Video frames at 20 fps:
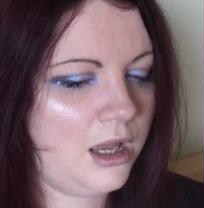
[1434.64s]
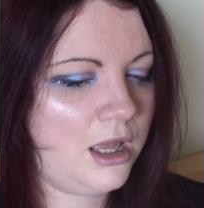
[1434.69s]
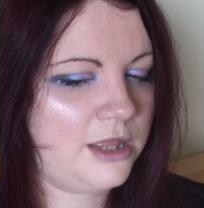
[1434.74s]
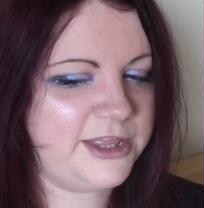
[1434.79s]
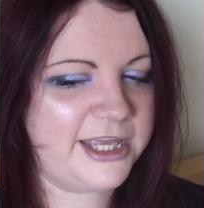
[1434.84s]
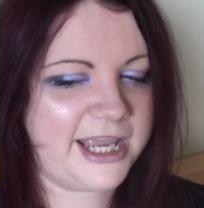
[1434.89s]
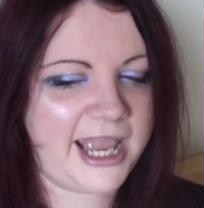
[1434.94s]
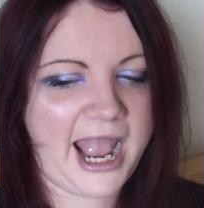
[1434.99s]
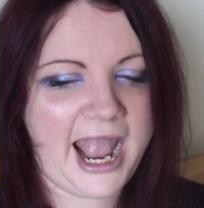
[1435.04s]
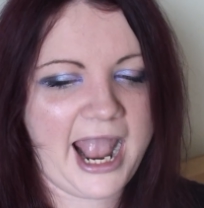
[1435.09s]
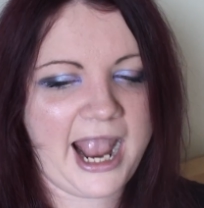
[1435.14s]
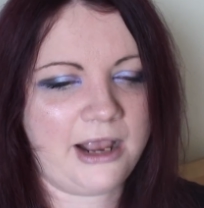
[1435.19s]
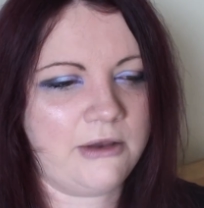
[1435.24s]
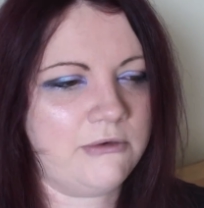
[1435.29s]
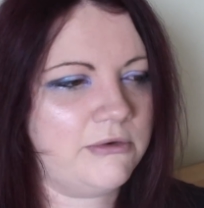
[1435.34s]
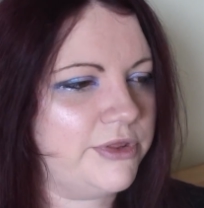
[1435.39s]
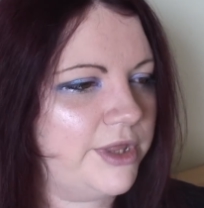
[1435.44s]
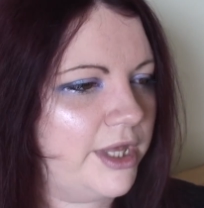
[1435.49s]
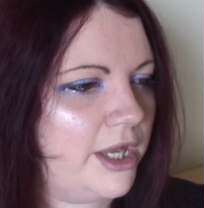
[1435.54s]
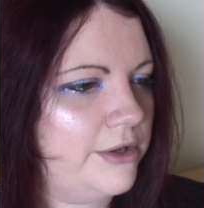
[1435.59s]
They get
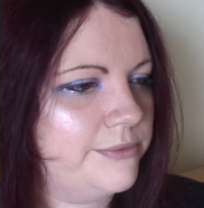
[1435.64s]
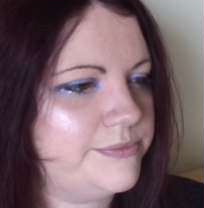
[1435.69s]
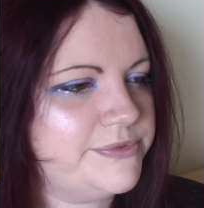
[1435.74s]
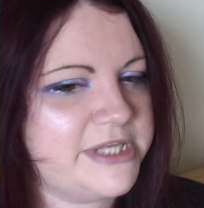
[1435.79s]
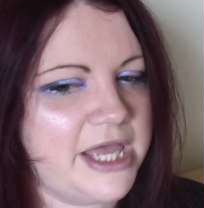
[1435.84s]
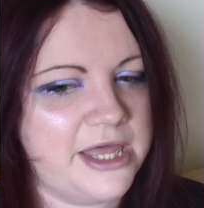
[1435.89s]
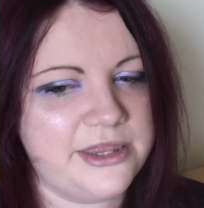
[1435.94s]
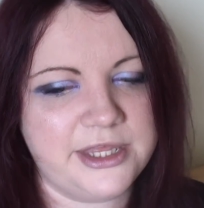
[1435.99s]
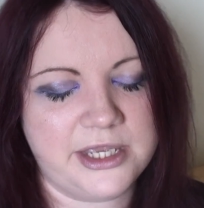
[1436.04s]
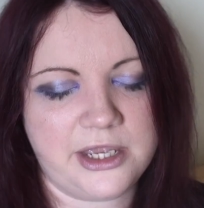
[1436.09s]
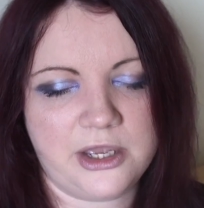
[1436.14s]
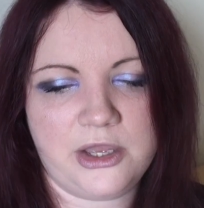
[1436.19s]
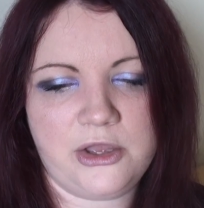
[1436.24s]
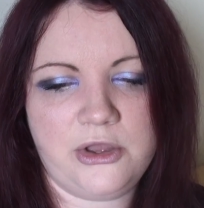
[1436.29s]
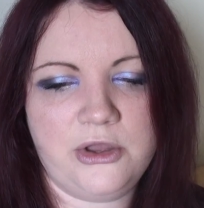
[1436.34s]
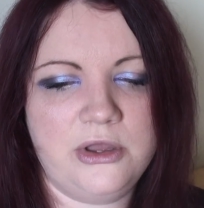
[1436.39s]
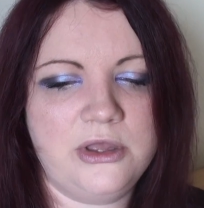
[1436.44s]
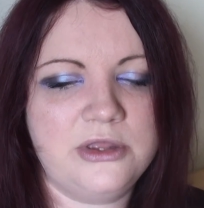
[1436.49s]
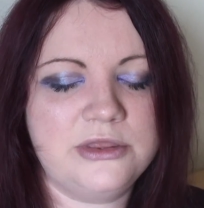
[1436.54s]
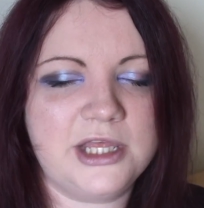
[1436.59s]
angry, they get upset, they get
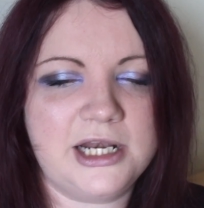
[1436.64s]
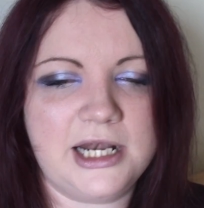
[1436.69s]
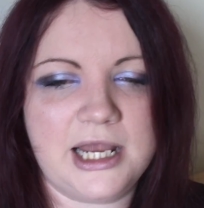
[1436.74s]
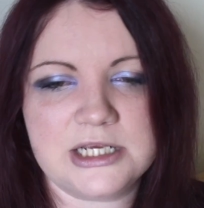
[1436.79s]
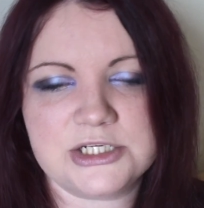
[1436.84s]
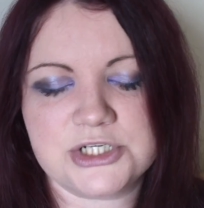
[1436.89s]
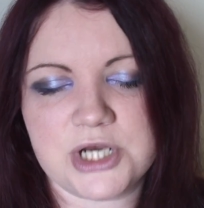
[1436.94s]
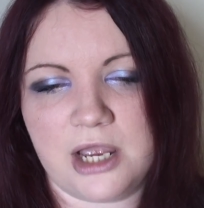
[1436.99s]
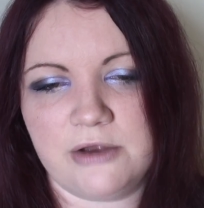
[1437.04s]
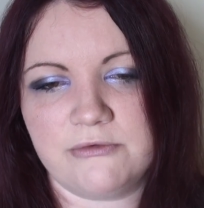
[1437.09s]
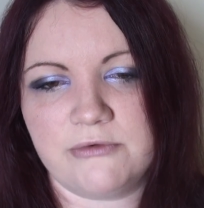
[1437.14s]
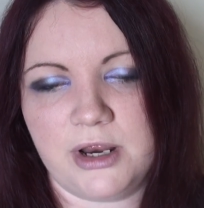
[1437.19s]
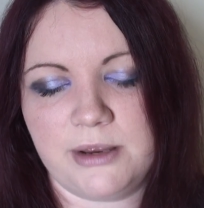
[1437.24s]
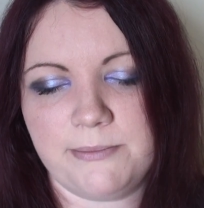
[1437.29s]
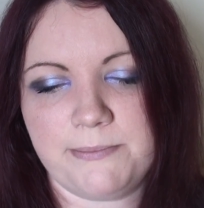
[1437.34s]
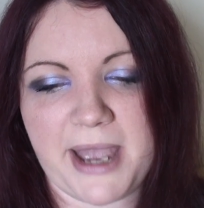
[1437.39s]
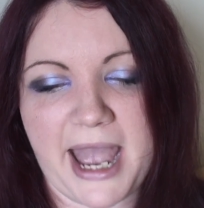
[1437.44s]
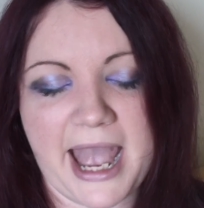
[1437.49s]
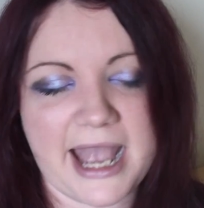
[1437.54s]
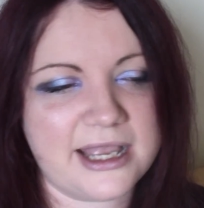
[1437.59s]
hurt, they lash out right
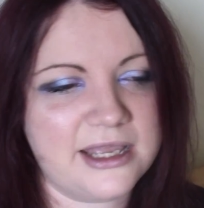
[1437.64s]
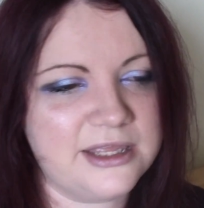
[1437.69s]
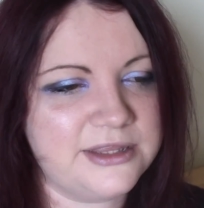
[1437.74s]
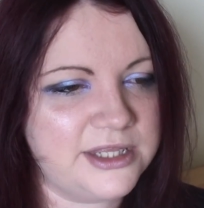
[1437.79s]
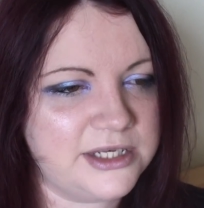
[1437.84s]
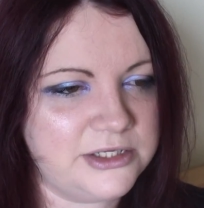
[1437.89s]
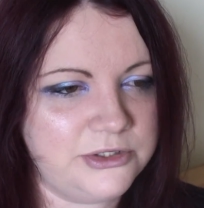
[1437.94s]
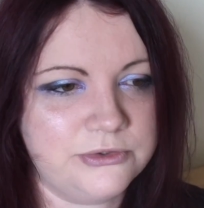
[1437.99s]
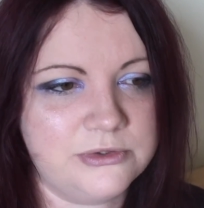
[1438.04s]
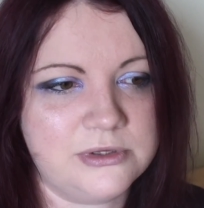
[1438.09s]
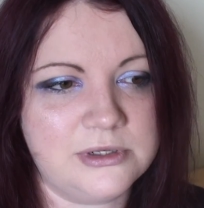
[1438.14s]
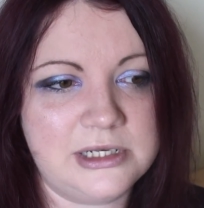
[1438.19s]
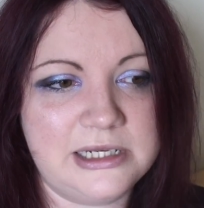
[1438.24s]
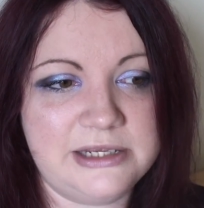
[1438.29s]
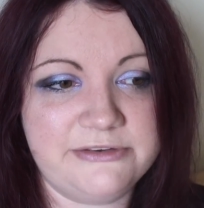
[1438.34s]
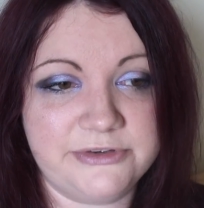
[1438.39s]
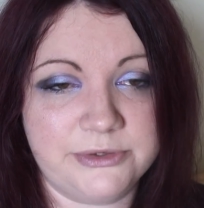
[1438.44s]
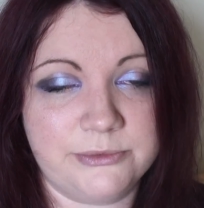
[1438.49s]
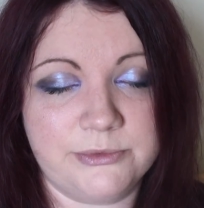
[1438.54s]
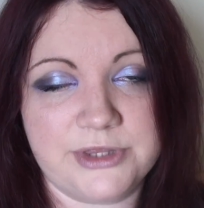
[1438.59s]
back, and then you're
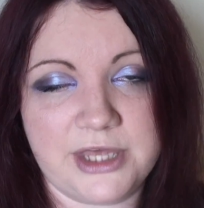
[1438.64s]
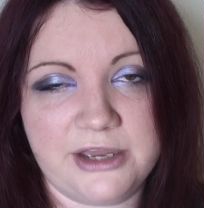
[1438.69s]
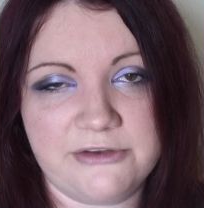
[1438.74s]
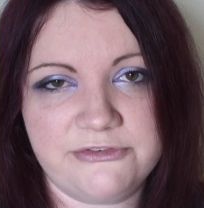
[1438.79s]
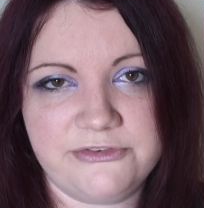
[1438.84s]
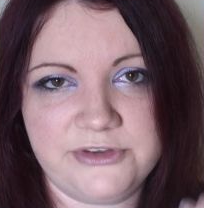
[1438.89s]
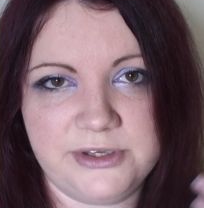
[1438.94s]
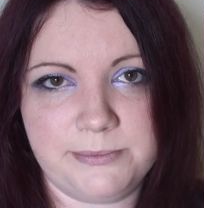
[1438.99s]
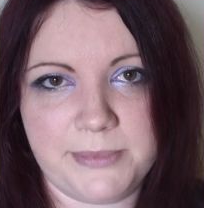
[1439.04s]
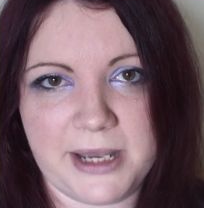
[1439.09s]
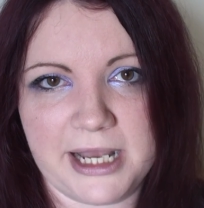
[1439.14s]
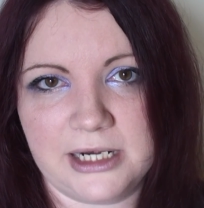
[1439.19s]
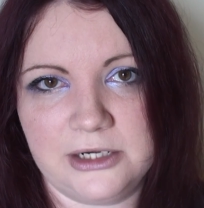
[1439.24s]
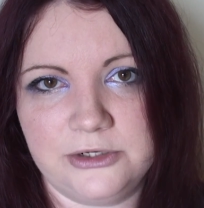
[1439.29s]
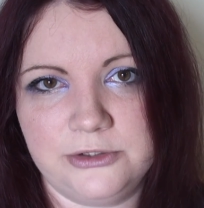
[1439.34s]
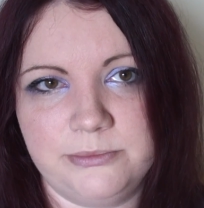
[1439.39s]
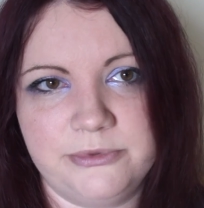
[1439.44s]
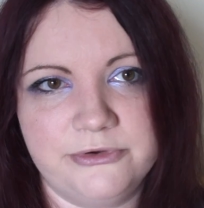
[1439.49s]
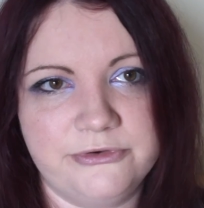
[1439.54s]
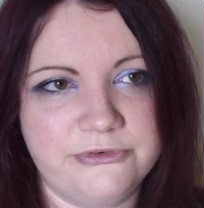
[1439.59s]
living with that feedback
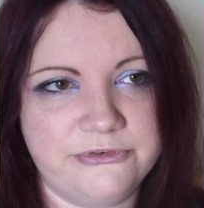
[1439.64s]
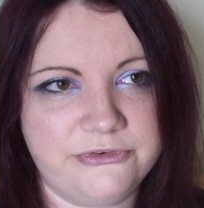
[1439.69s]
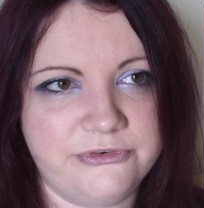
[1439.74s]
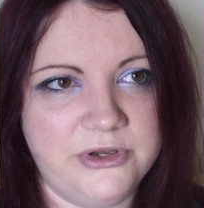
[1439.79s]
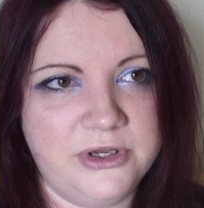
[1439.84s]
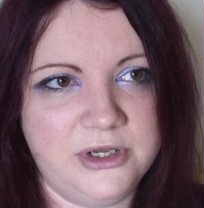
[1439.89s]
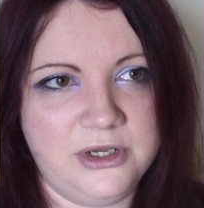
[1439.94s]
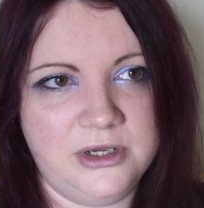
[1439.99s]
loop of,